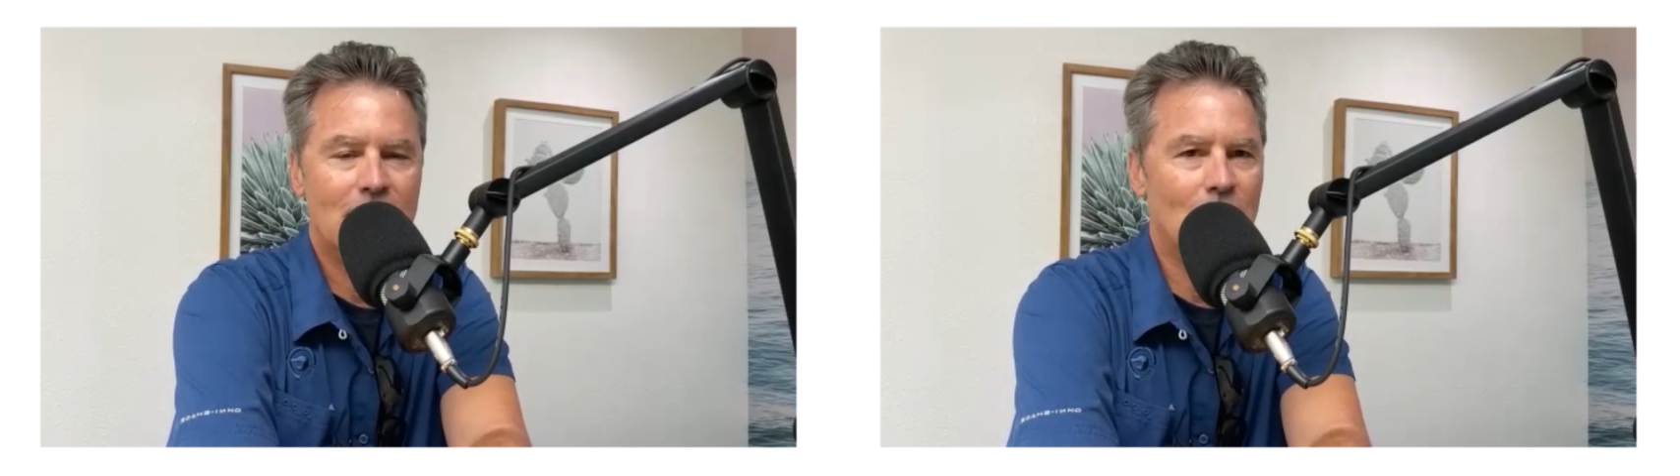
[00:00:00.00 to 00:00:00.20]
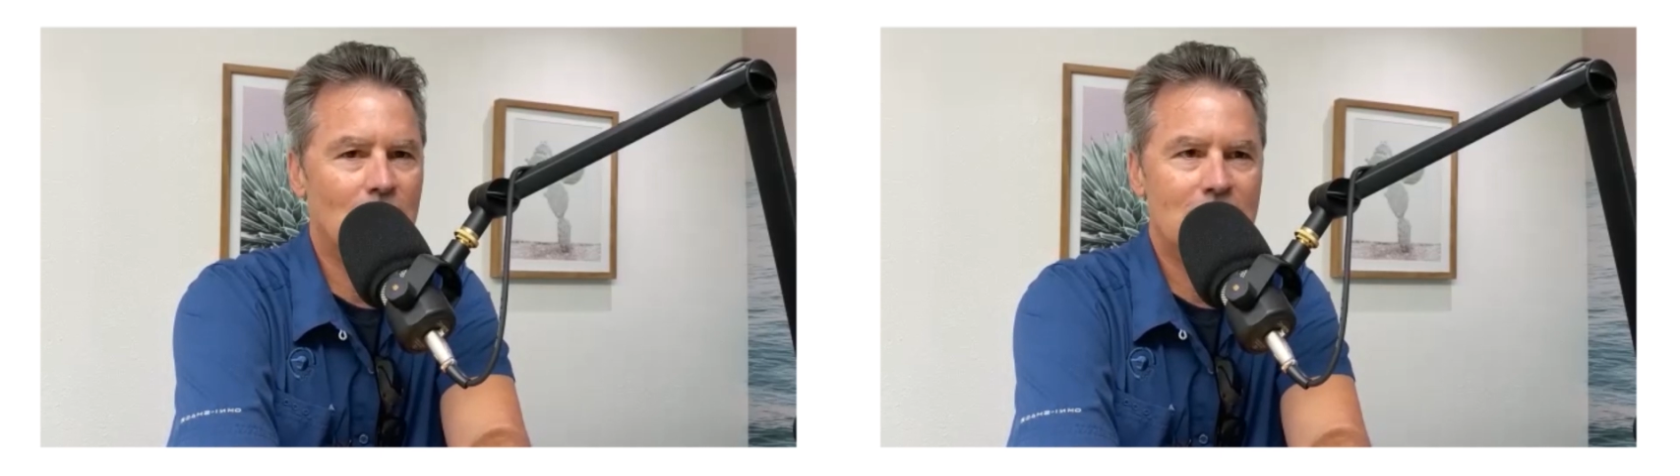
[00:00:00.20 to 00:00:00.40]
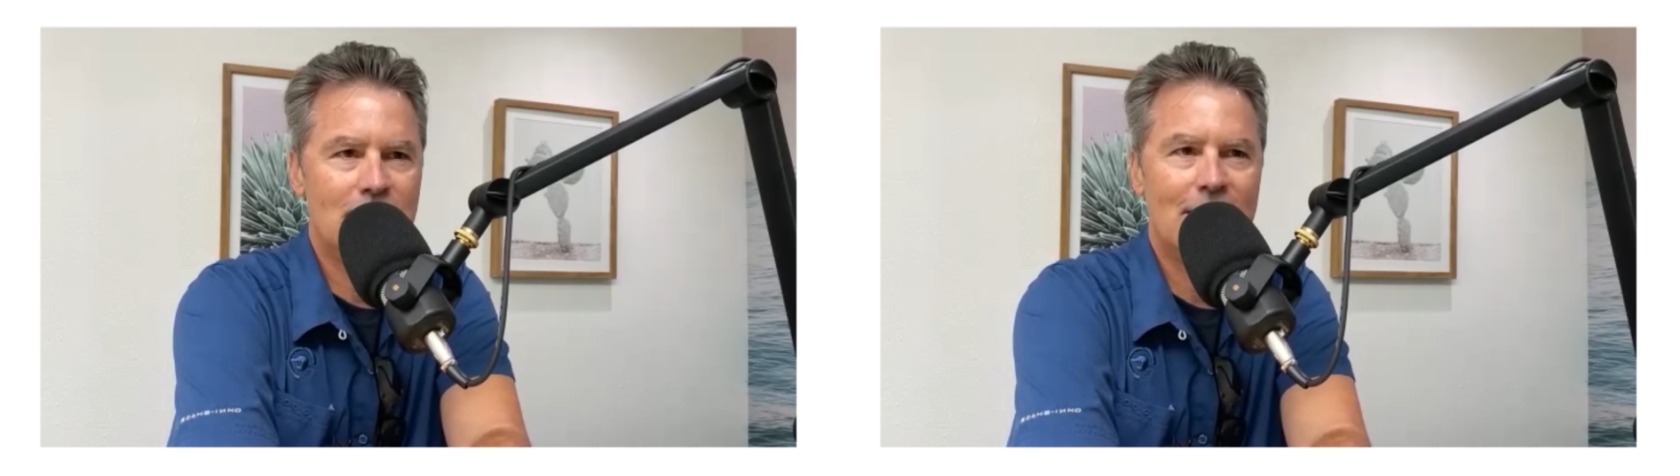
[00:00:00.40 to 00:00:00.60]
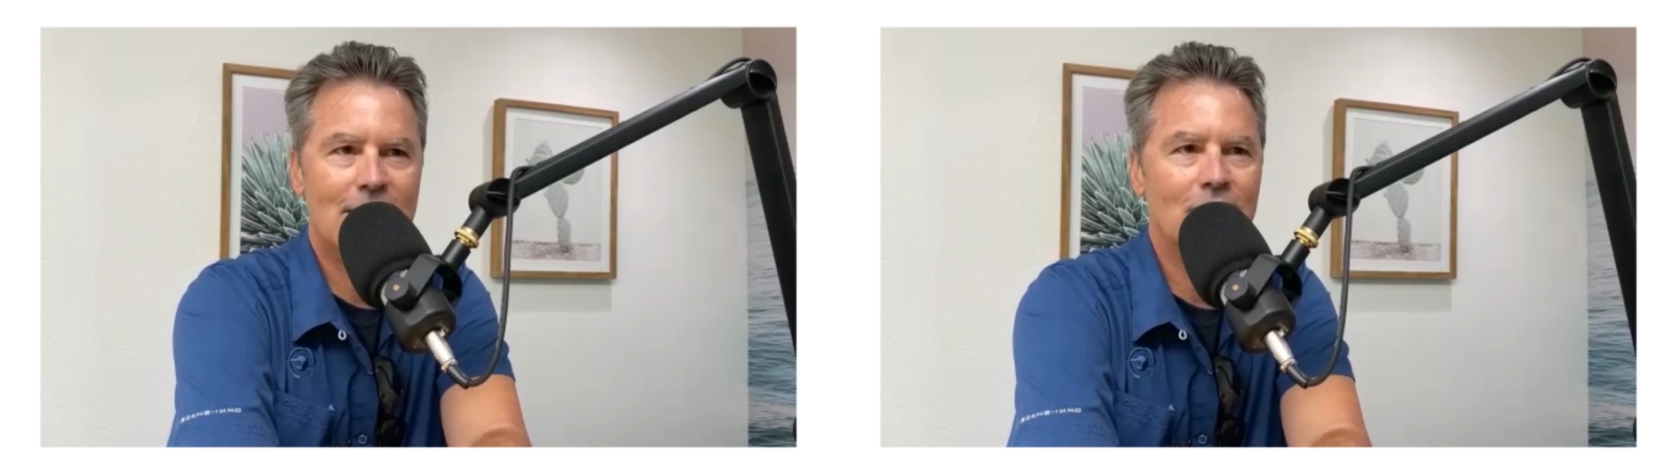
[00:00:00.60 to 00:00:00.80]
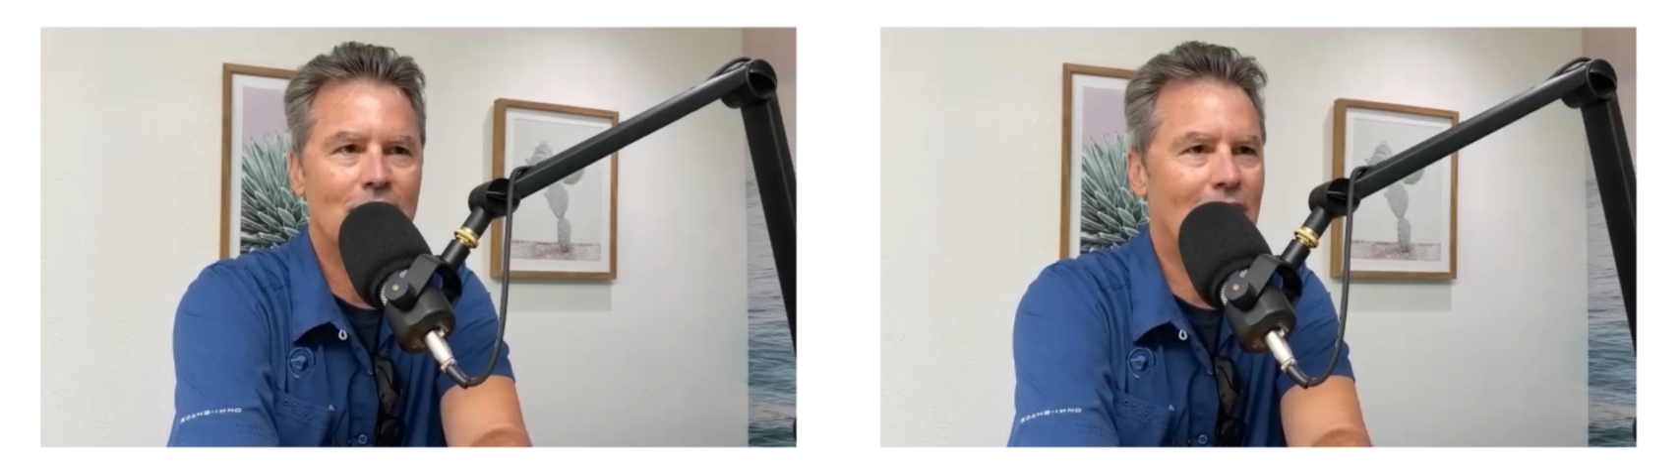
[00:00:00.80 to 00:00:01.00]
cold as
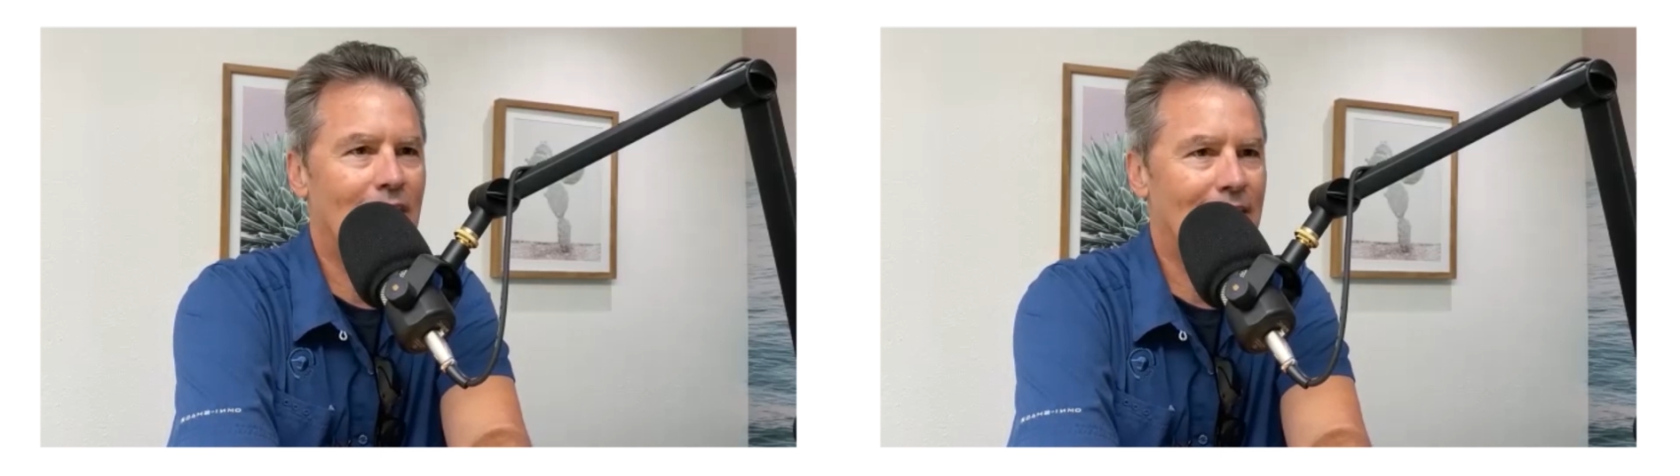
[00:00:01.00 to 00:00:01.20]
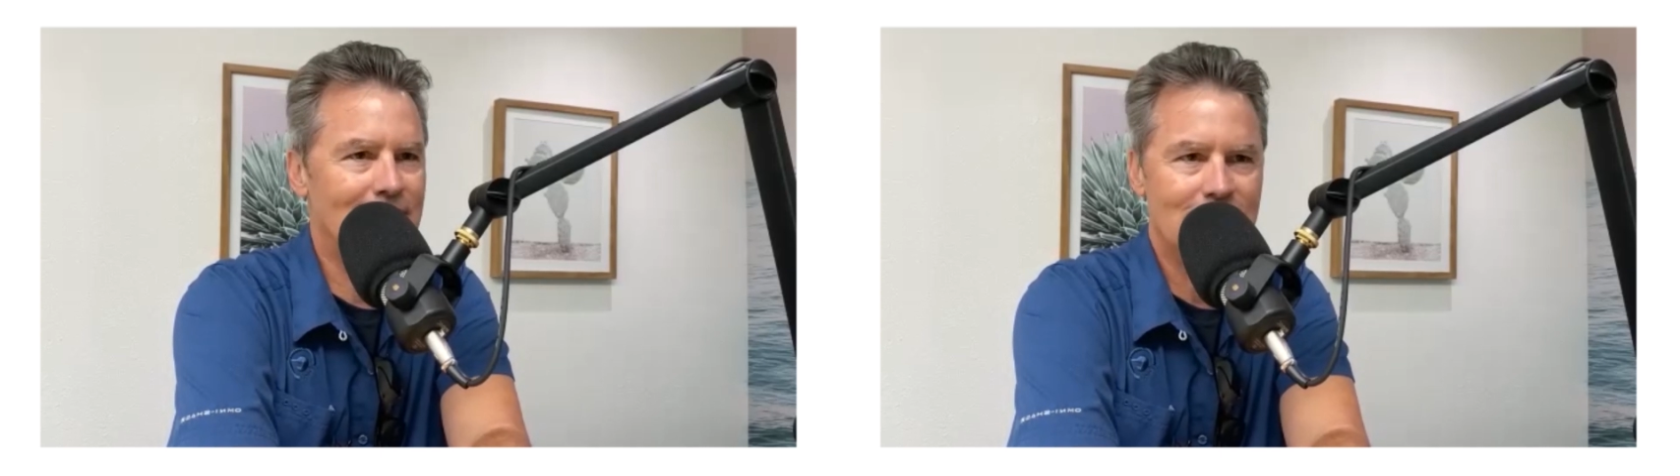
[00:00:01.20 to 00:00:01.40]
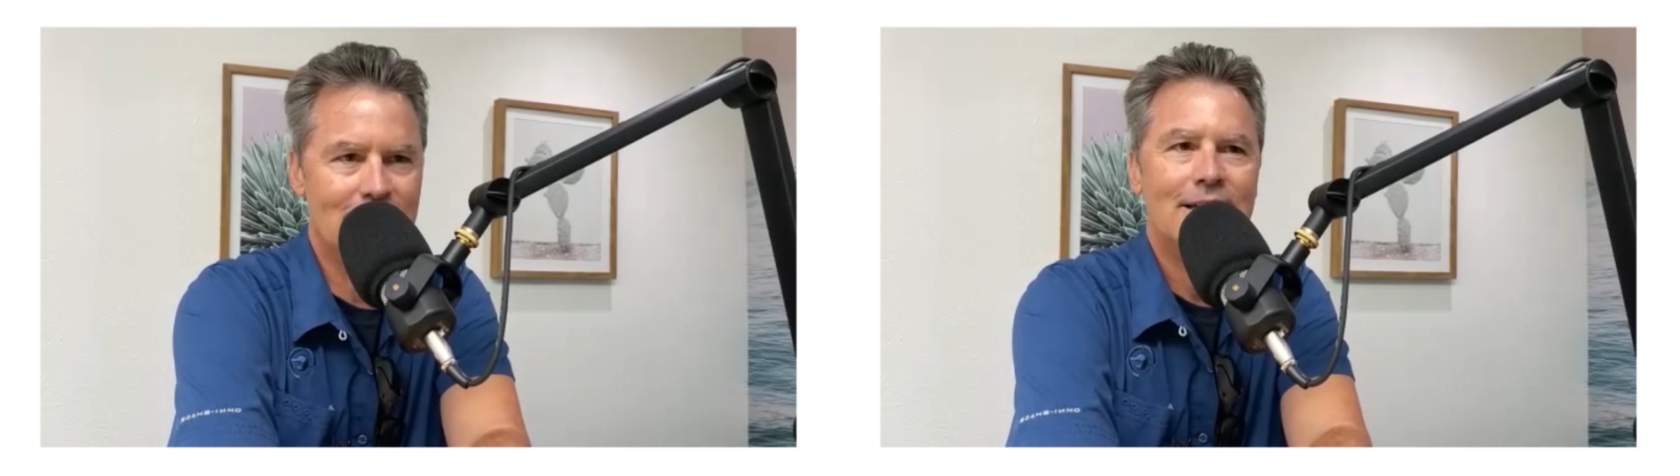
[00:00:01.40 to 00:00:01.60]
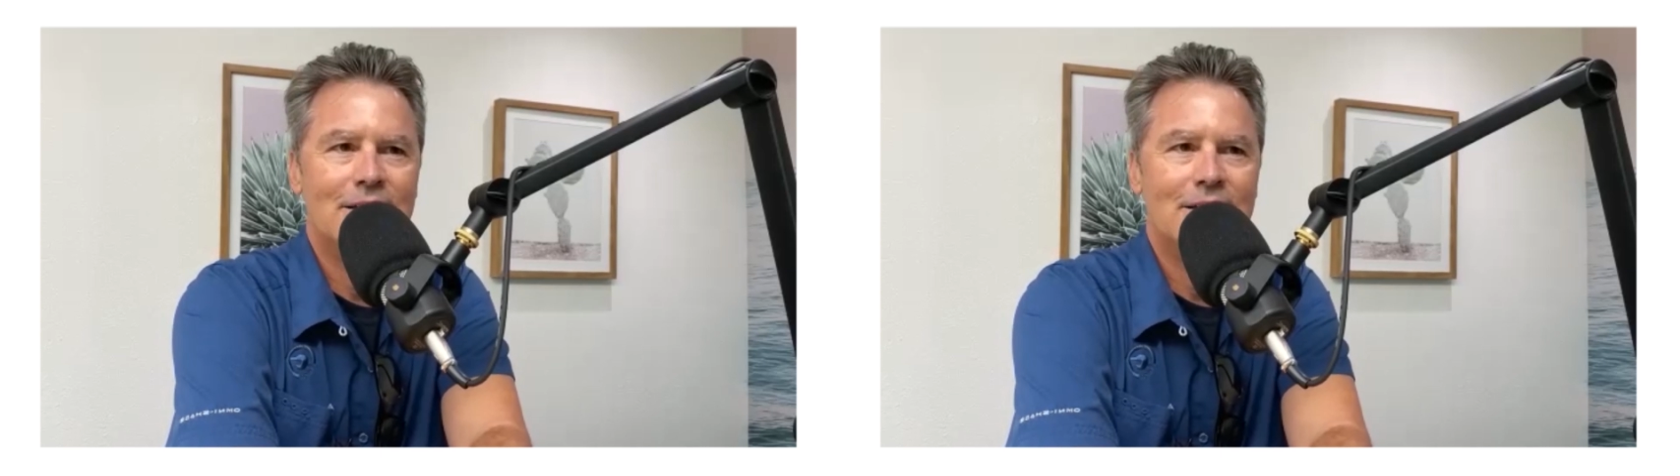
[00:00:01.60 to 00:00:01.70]
hell or hot as hell.